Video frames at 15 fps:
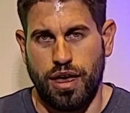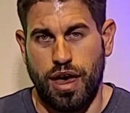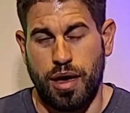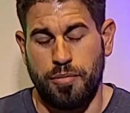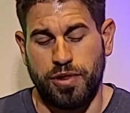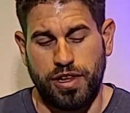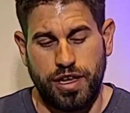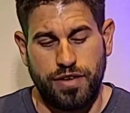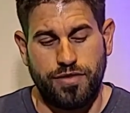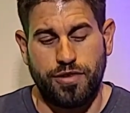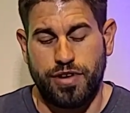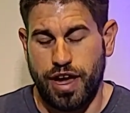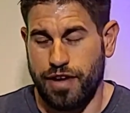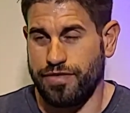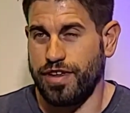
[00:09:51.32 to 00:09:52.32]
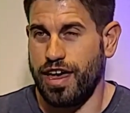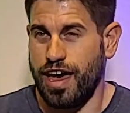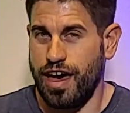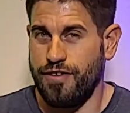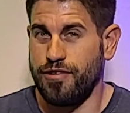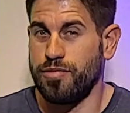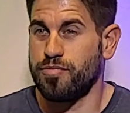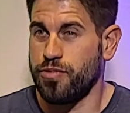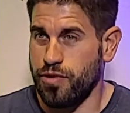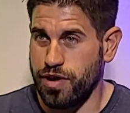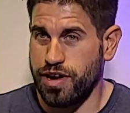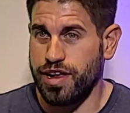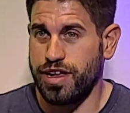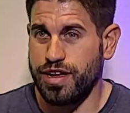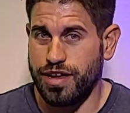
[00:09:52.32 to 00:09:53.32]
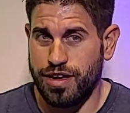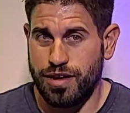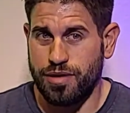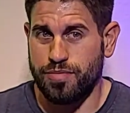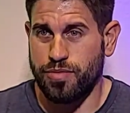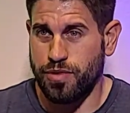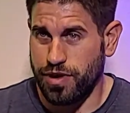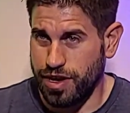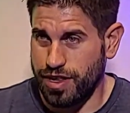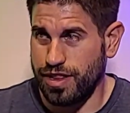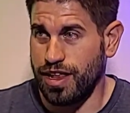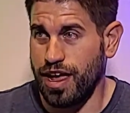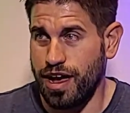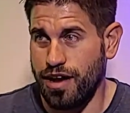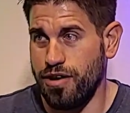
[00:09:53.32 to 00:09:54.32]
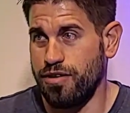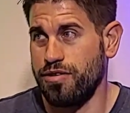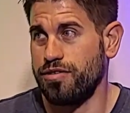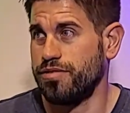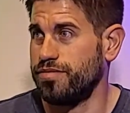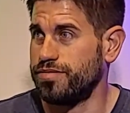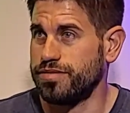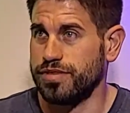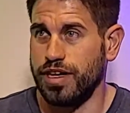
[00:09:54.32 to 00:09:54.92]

I believe you'd have to have it pretty loud